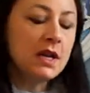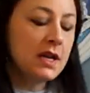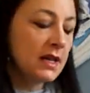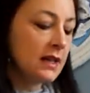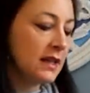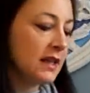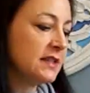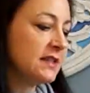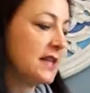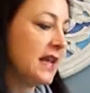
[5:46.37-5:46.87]

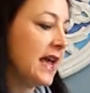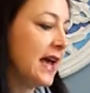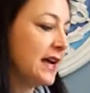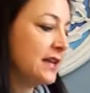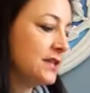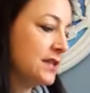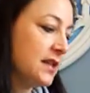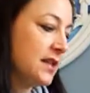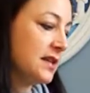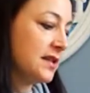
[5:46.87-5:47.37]
Let's add
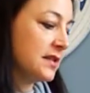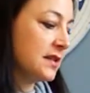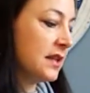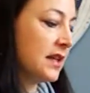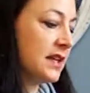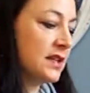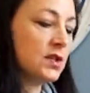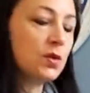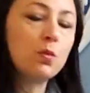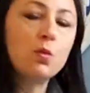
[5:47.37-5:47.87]
to this
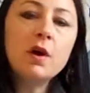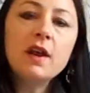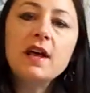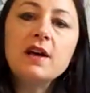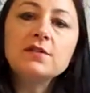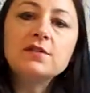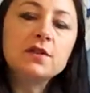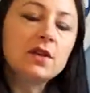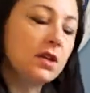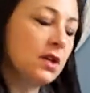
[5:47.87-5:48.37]
list. What
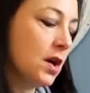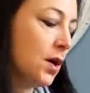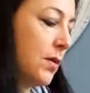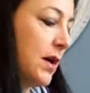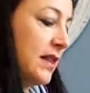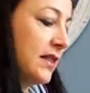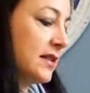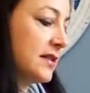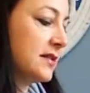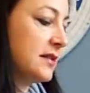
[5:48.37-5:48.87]
else could go
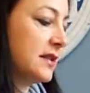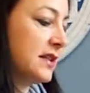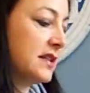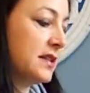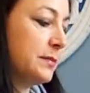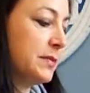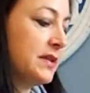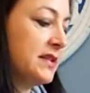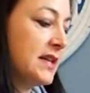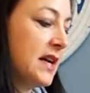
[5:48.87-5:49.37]
on this
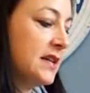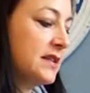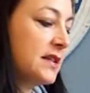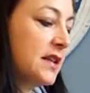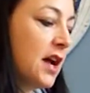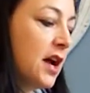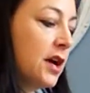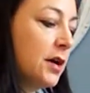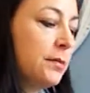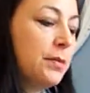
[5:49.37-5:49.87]
list besides
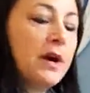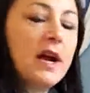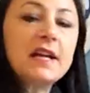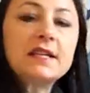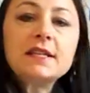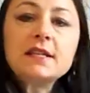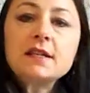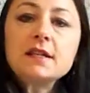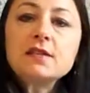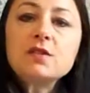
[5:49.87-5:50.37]

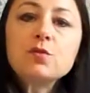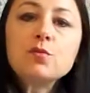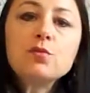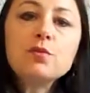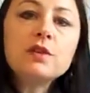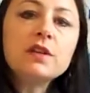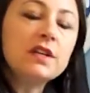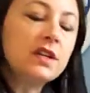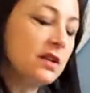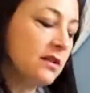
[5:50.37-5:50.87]
chiropractic as a
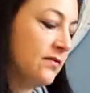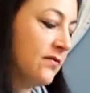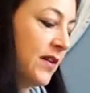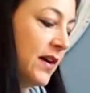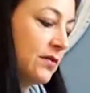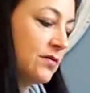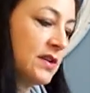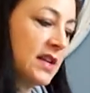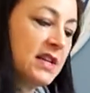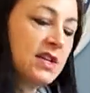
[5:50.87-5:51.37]
really good
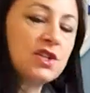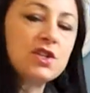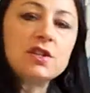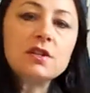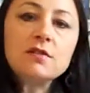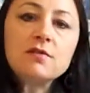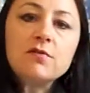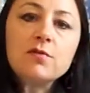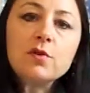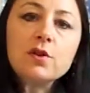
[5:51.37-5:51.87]

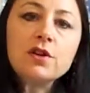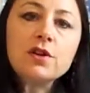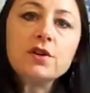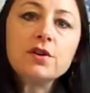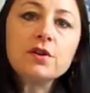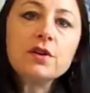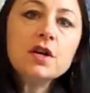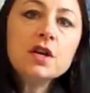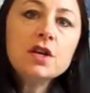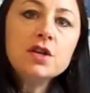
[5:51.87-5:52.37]
foundation for
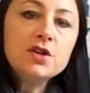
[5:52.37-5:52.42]
your